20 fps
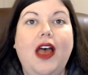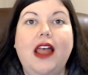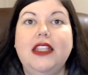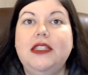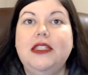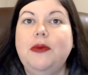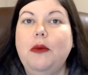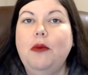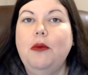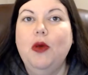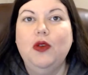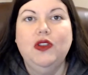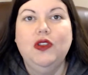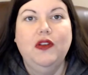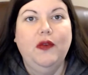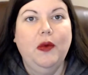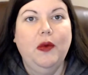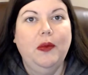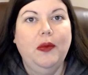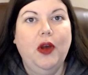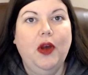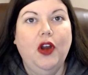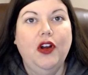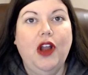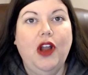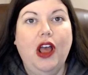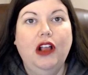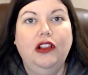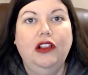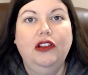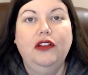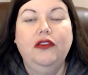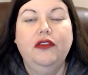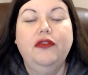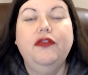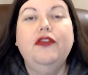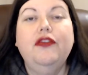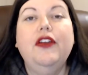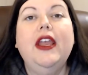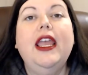but most of them are not
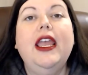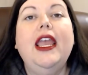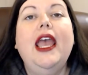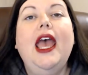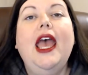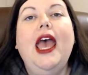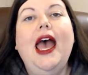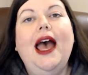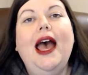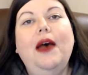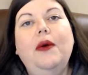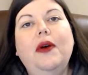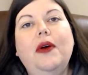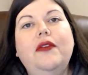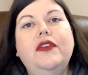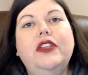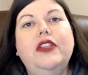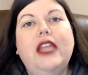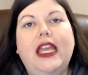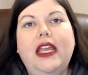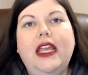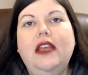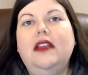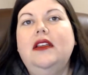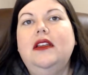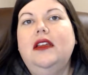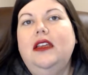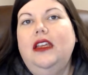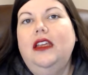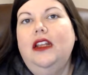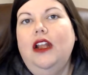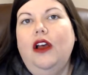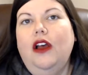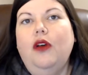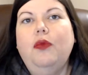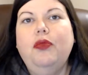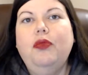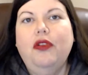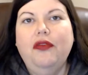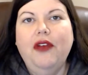gluten-free. However, they,
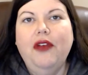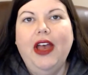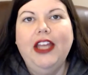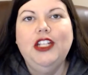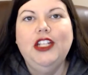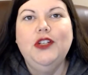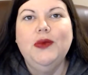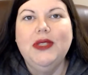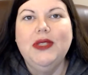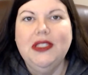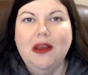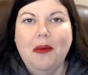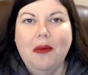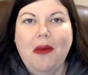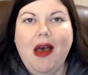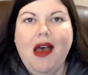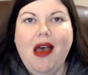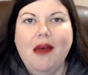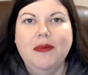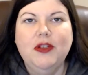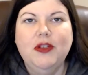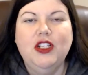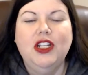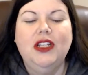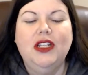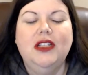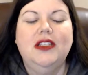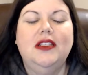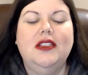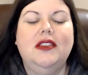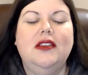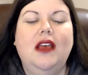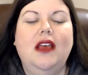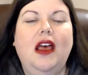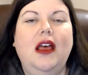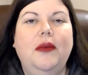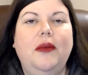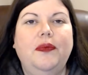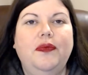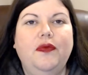provide you with some options
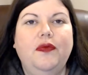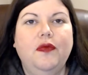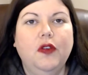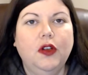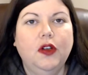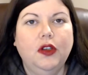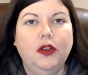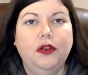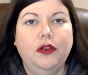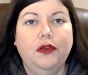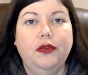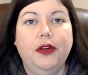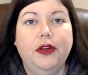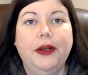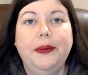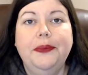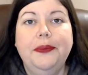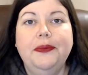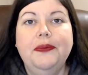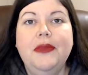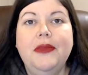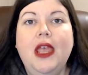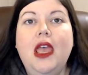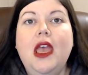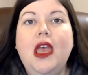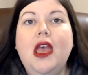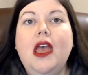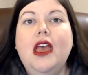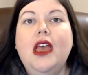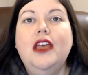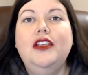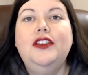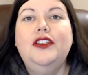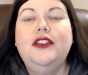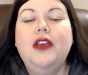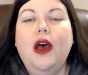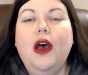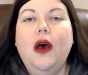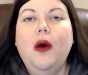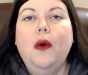for gluten-free.
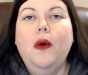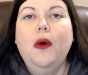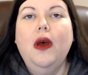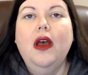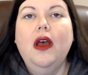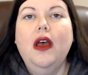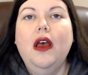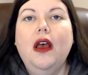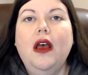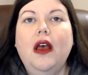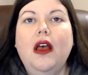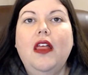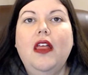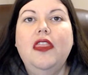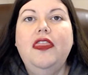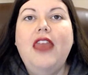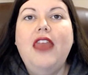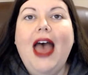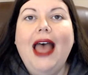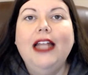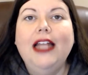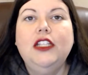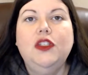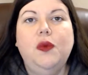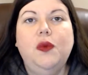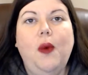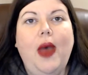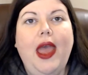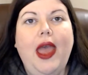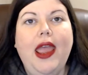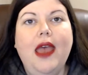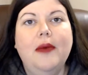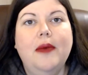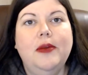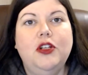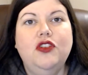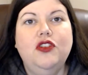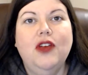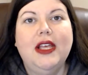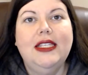So that's why I'm
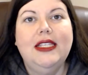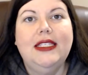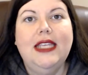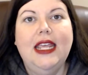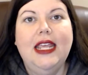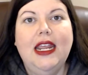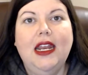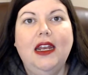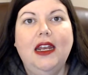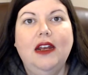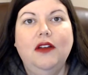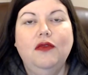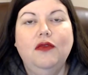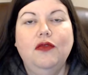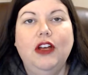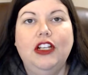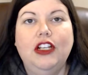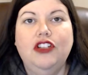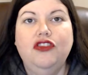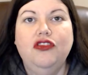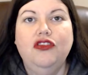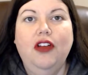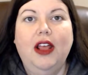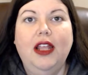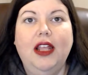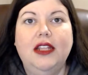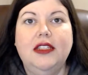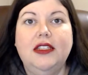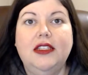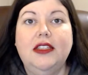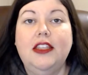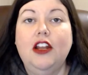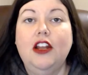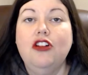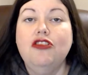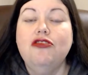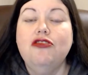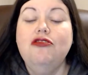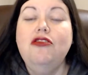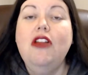addressing restaurants that are
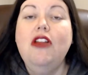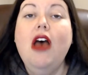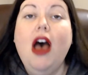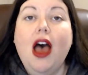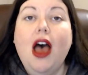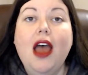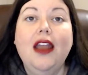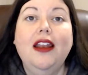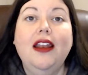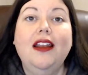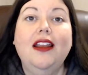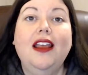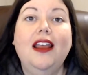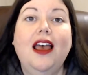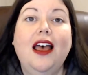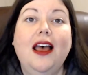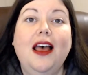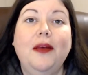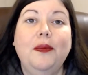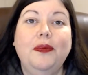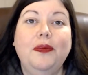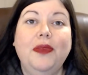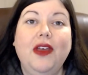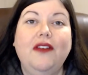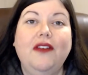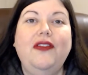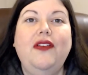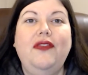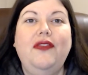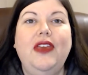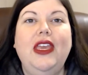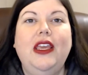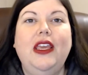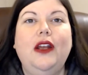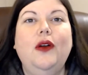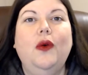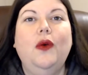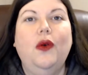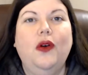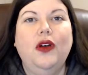not of a vegan
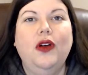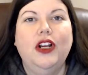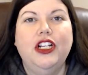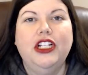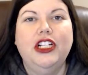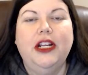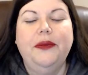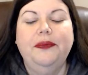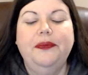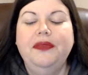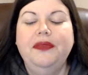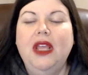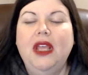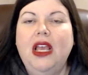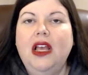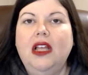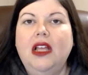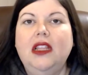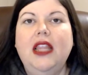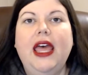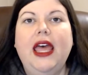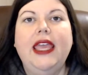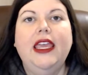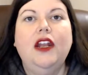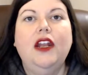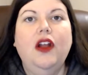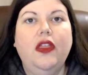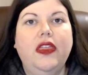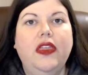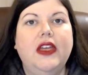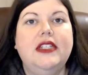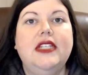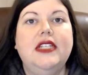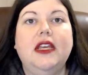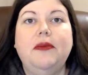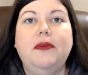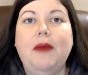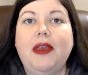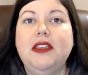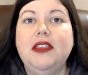origin, like an authentic
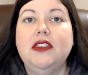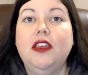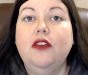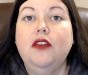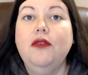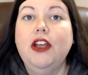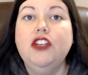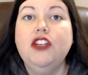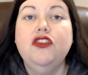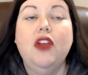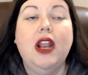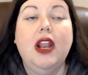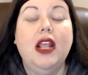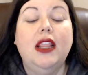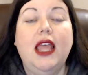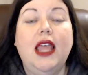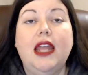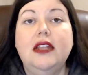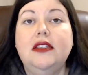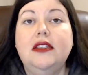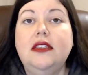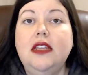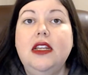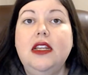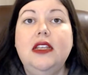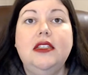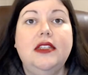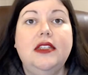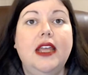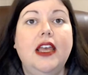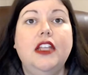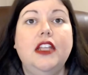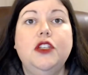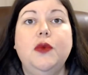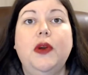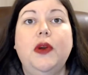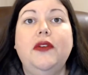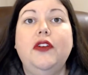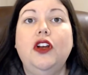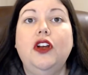Mexican restaurant. And a lot of cities, towns,
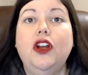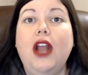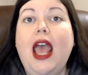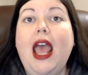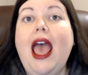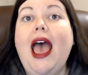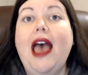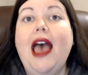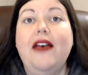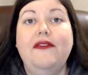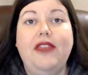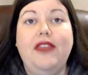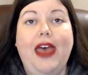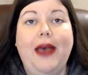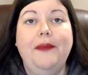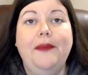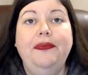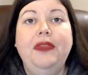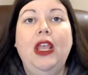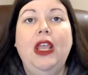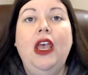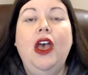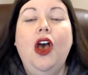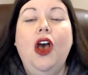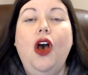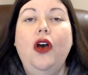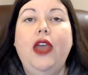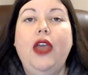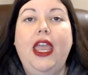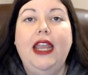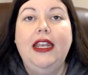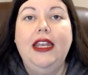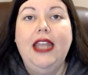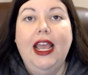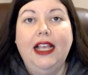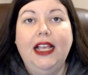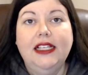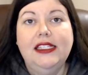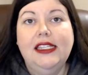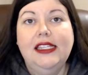whatever, are going to have that. Okay,
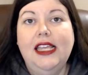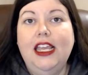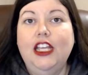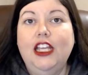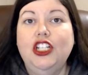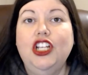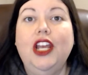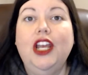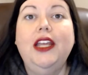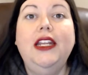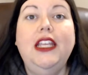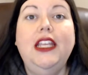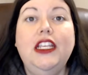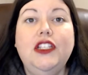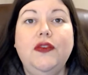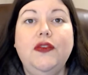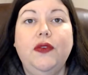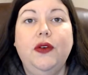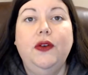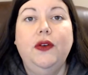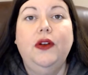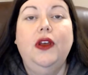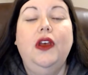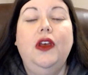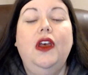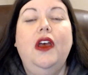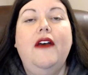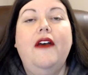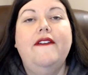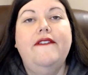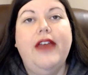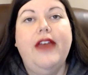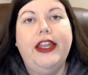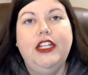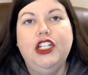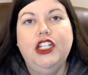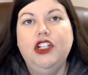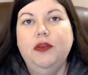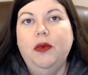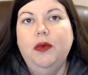next thing, Chinese food,
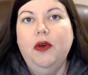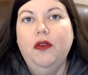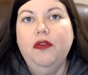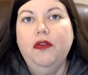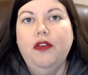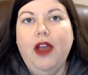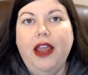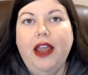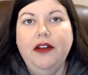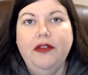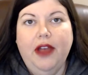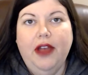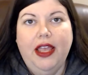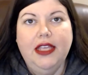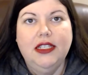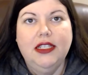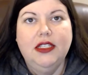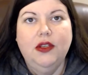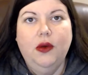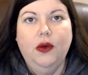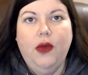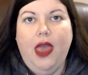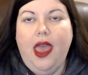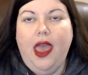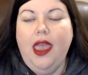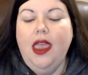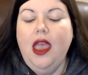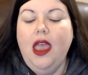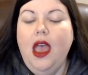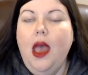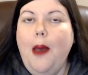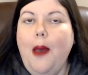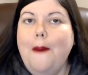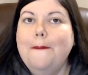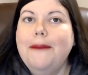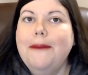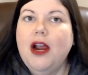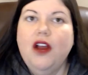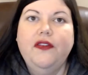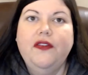vegetable fried rice, okay?
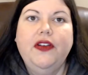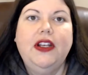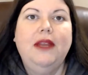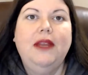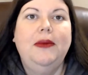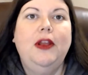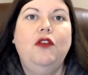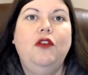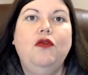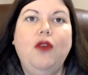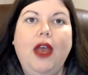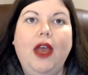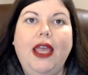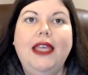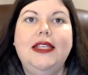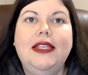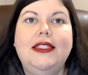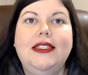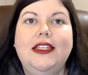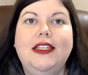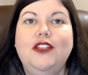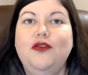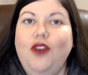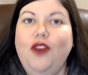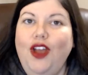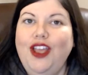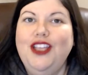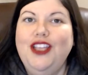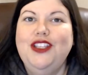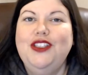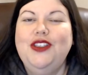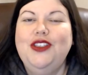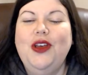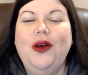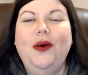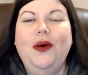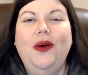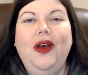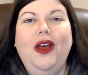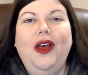Perfect. I mean, rice is rice.
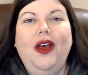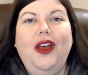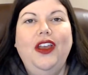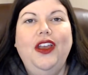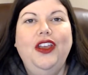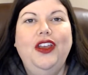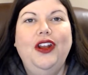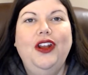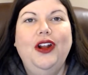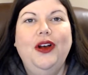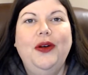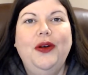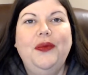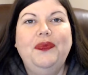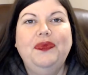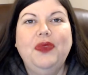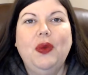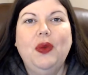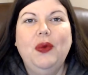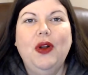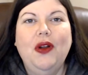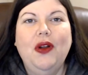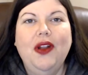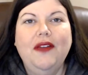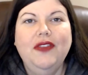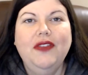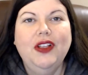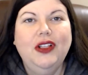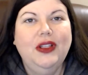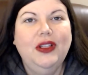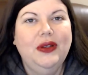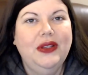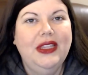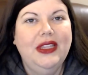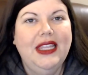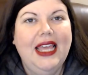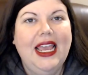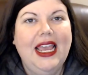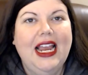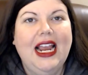So, we don't have the gluten
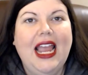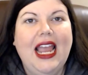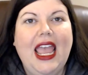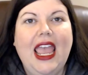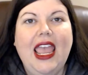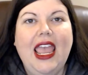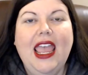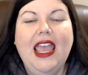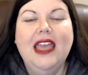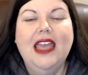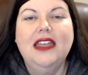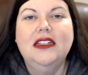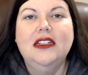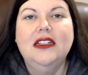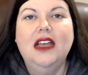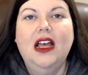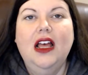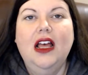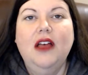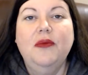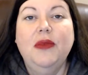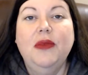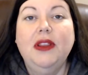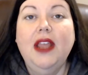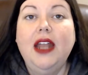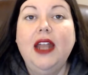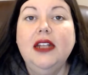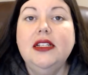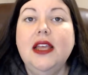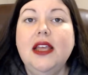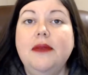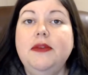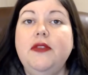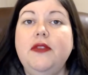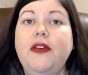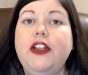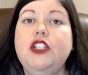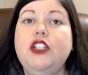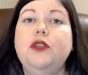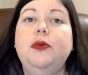there. And a lot of times
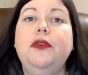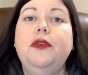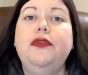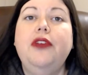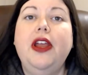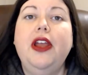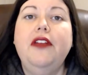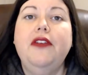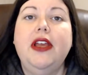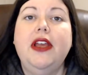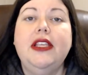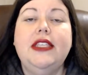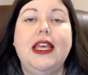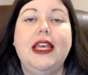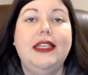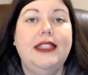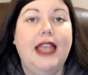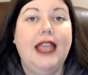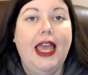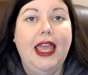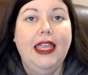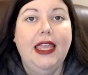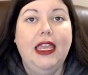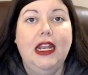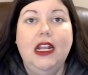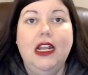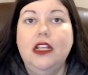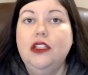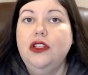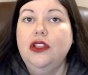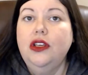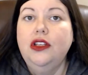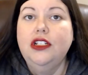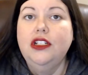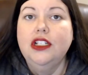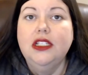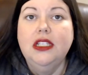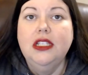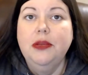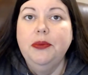vegetable fried rice has egg in it. So you
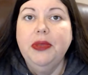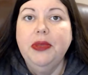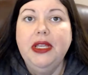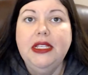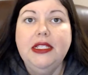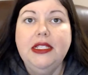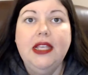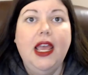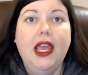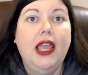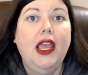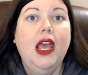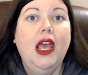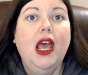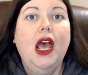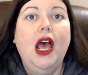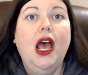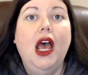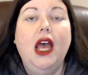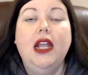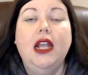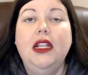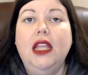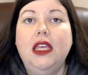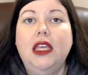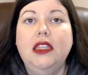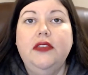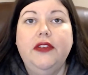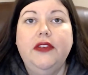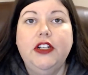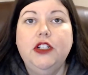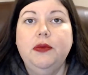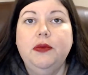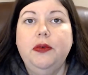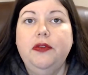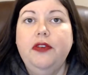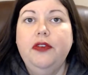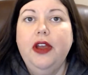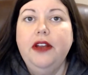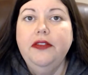just simply say, I'd like the vegetable
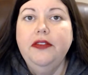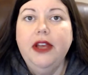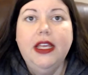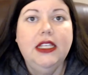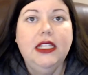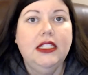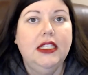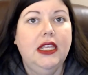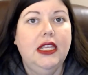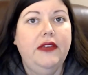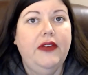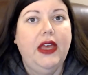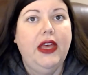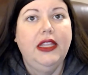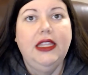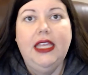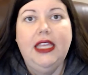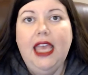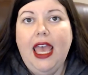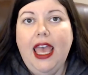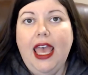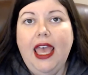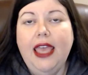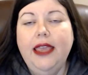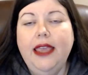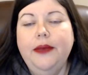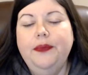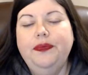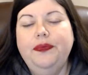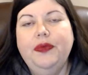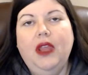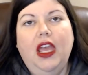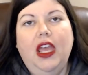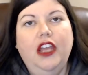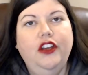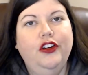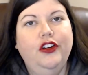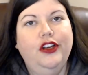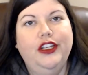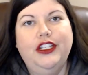fried rice, leave out the egg, and
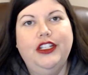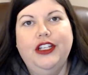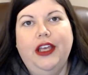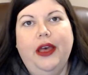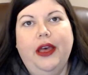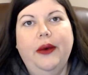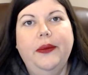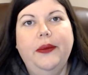you're good to go.